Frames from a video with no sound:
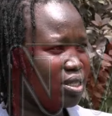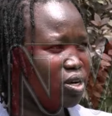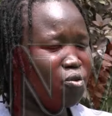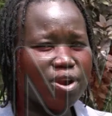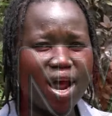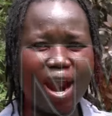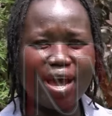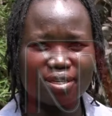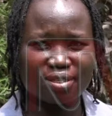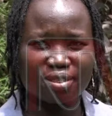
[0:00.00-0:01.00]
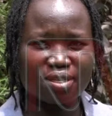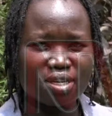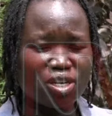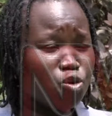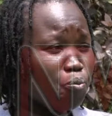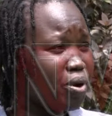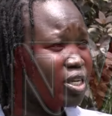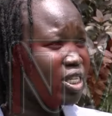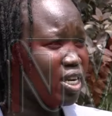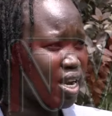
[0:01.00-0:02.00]
they will realize they will
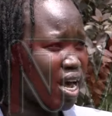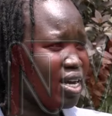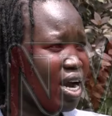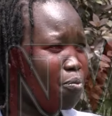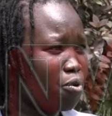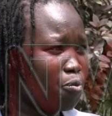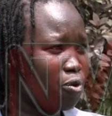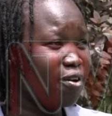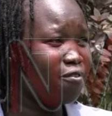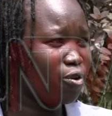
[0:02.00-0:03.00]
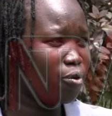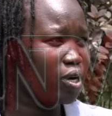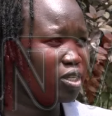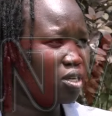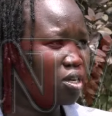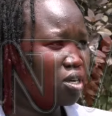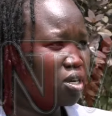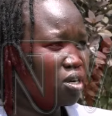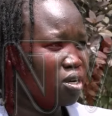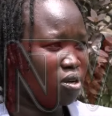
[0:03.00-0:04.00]
breach in that gap of revenue what
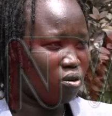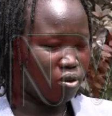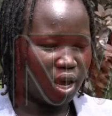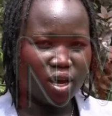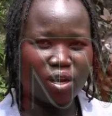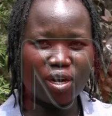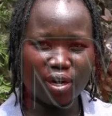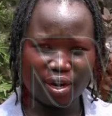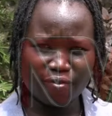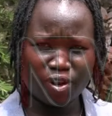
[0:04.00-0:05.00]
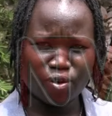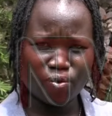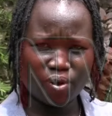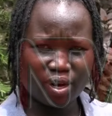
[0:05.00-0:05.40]
yeah revenue